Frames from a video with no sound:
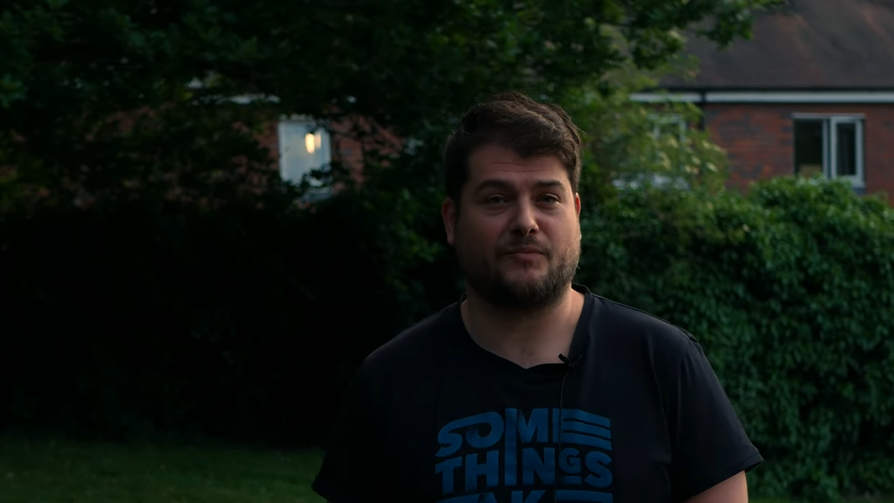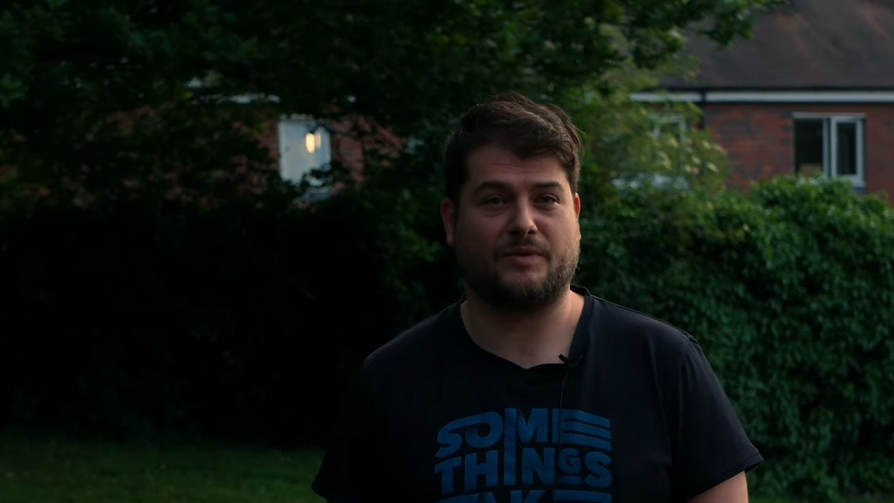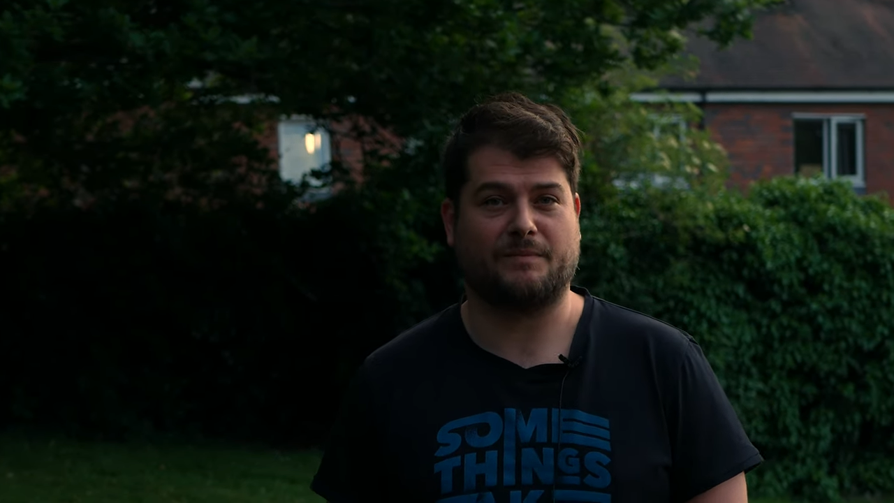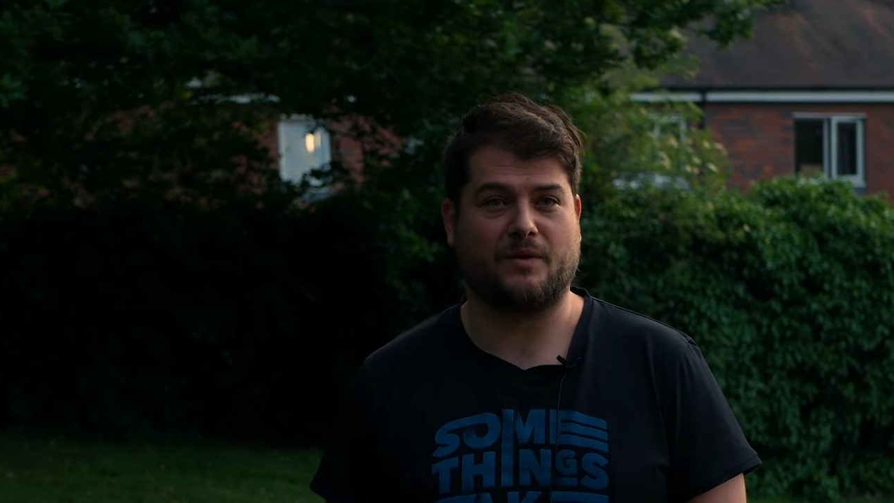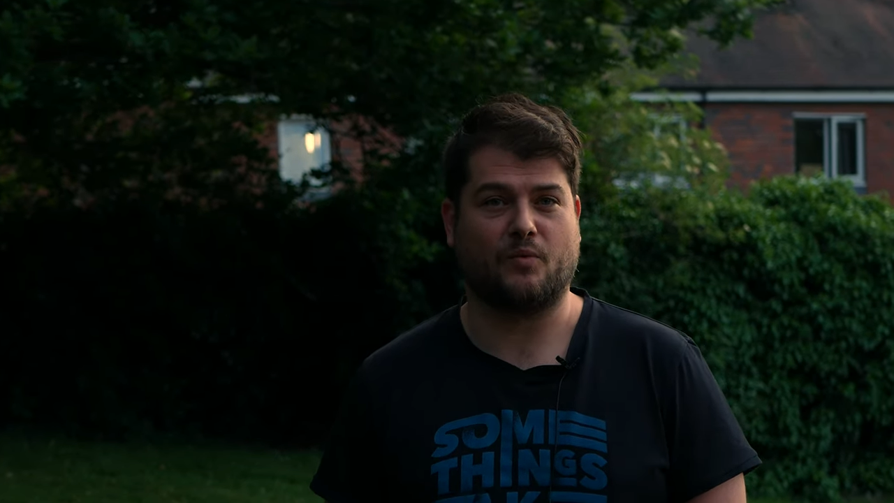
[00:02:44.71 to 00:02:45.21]
with
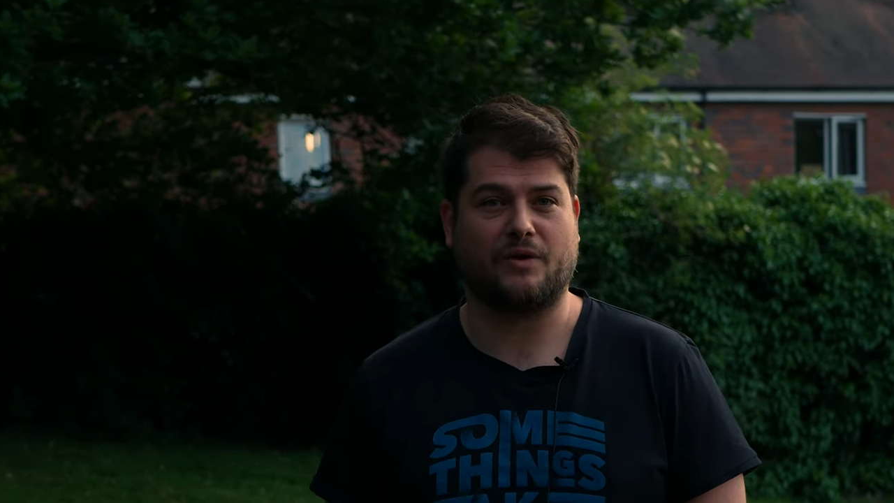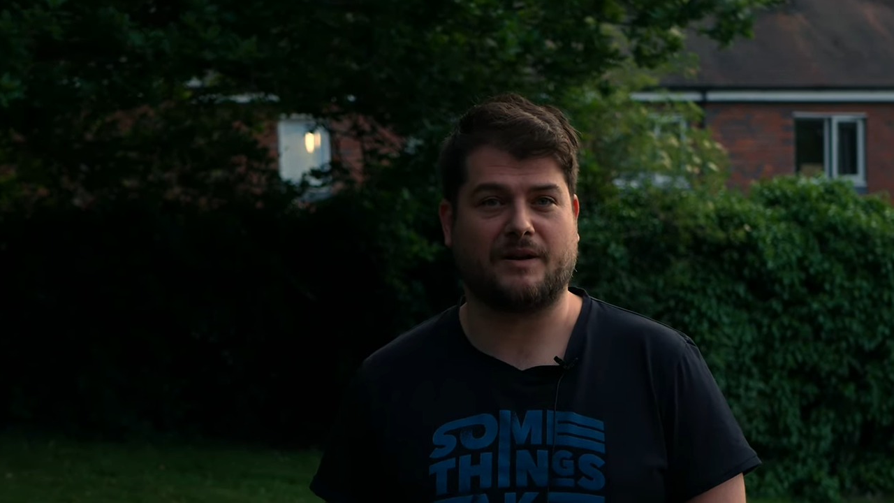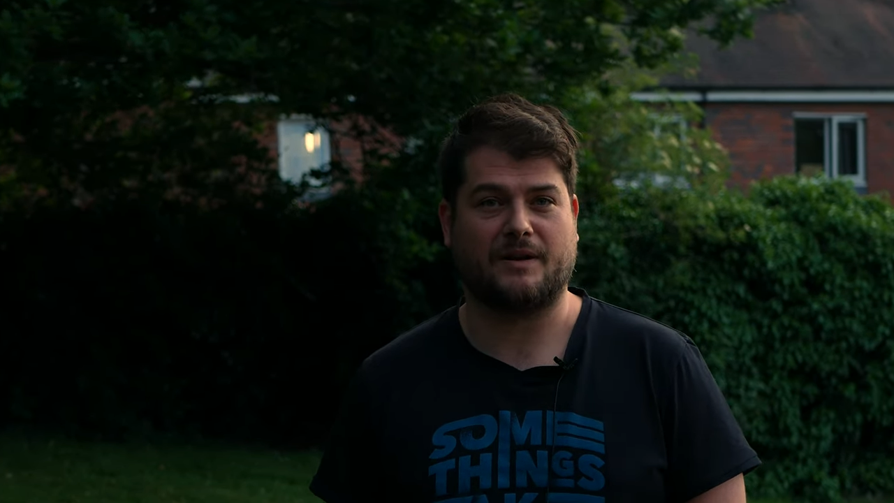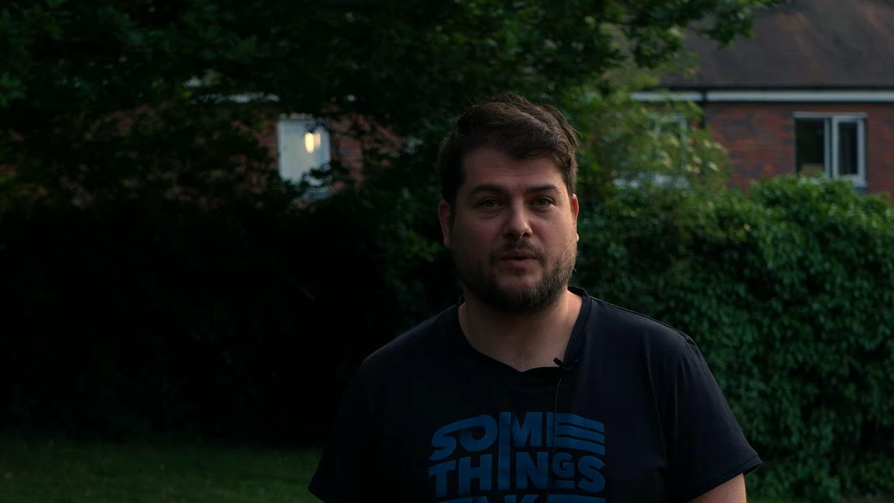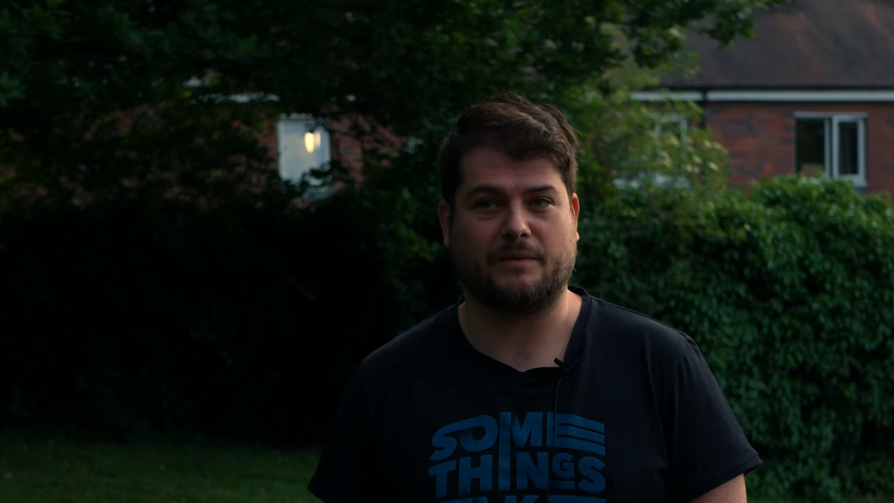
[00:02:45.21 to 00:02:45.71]
my work
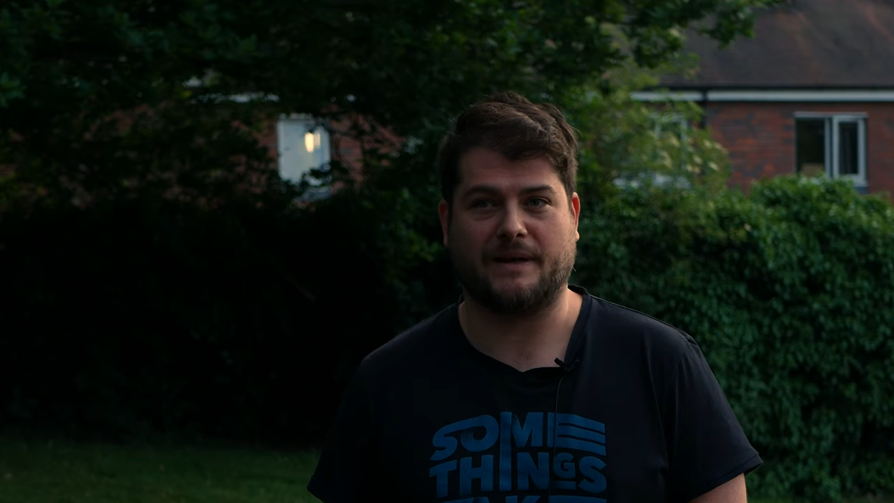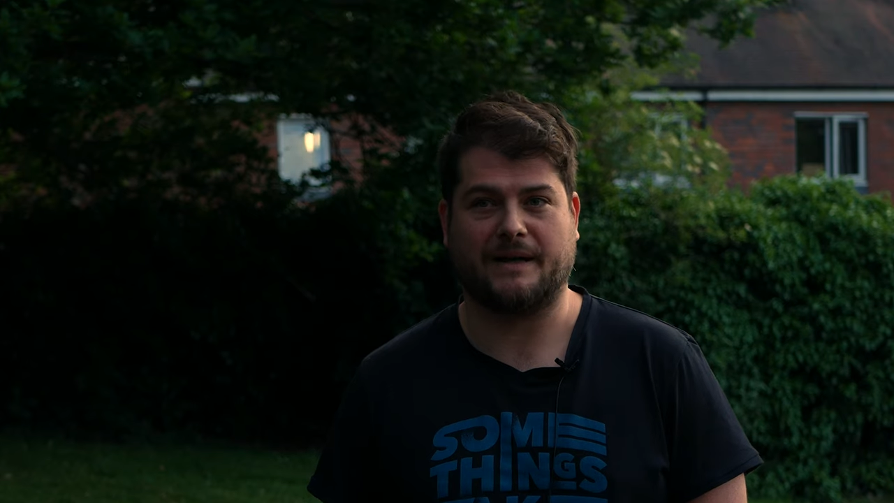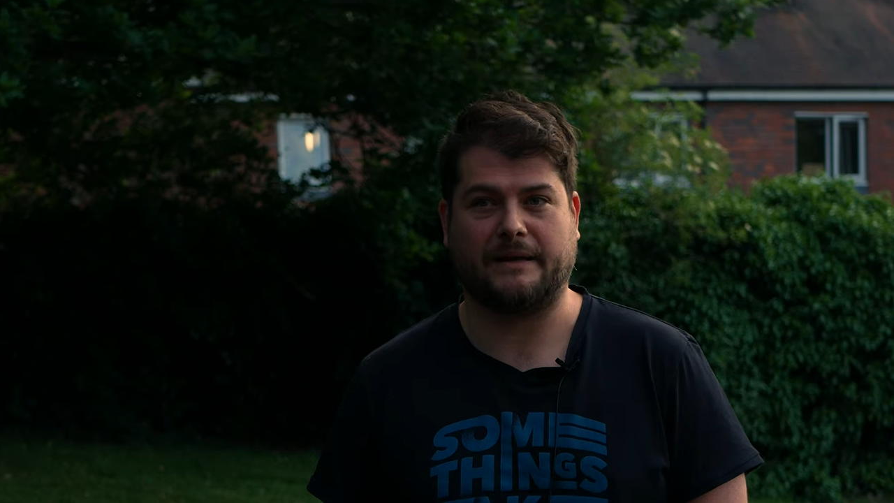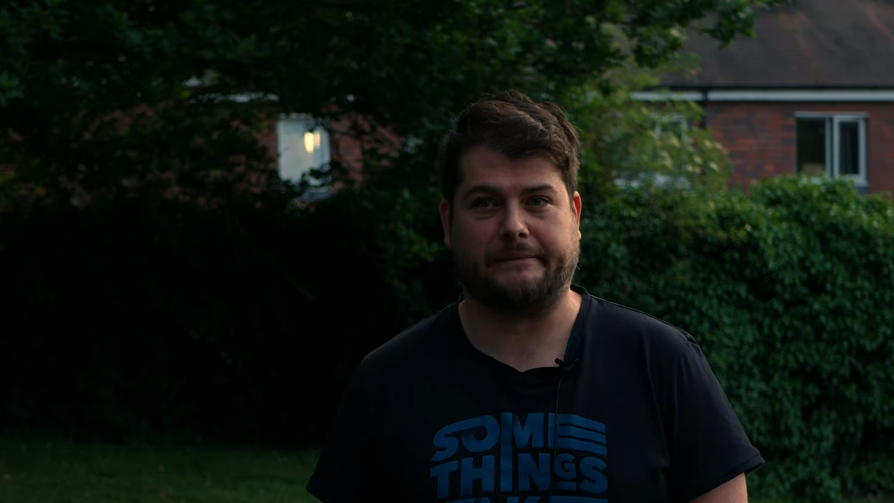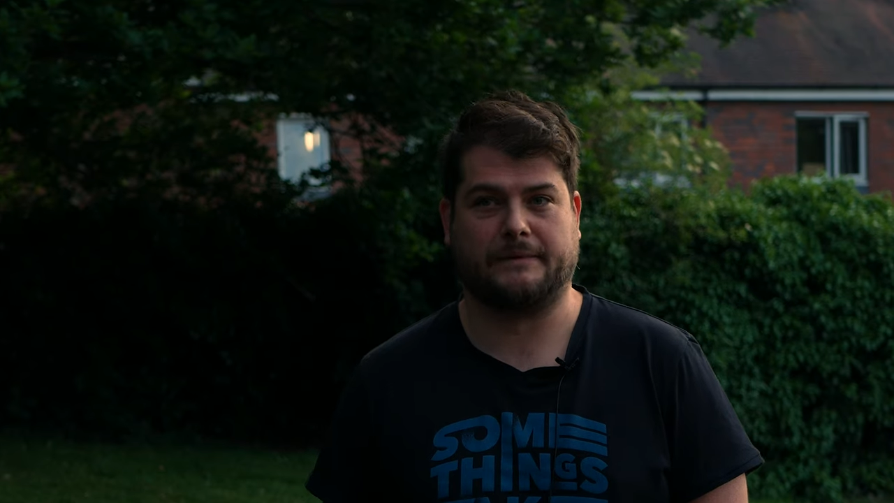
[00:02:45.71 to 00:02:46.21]
and with
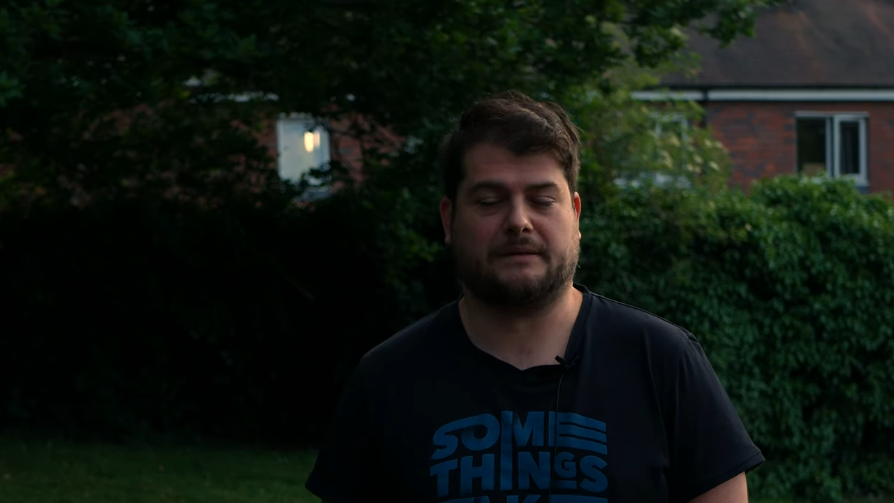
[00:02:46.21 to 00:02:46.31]
my